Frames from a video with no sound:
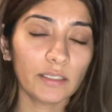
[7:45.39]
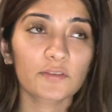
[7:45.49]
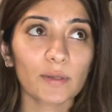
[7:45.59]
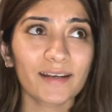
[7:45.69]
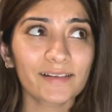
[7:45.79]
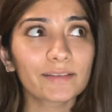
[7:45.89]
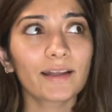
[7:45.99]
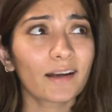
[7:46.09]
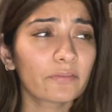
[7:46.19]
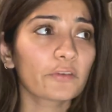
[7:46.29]
So I did
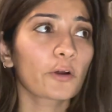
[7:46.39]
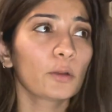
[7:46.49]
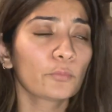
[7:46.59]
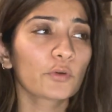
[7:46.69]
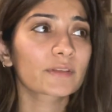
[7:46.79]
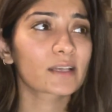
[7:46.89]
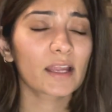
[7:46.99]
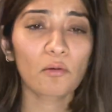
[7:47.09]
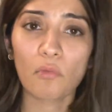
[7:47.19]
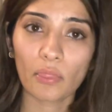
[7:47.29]
that for almost like
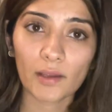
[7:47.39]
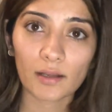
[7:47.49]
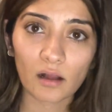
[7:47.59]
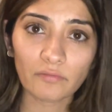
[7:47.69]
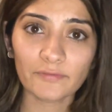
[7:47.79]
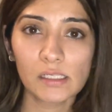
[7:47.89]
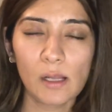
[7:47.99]
a month and a half.